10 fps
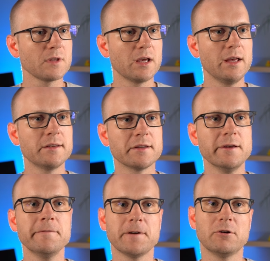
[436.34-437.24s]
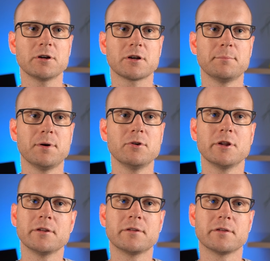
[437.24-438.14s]
And if our
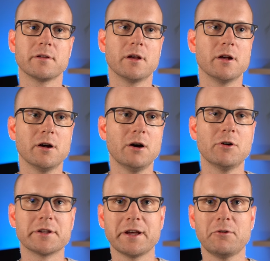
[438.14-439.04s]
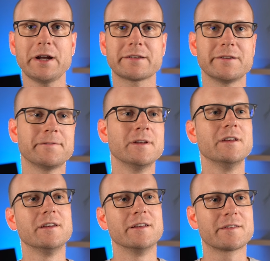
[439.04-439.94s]
component, our directive
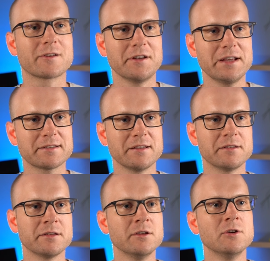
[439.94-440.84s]
is connected,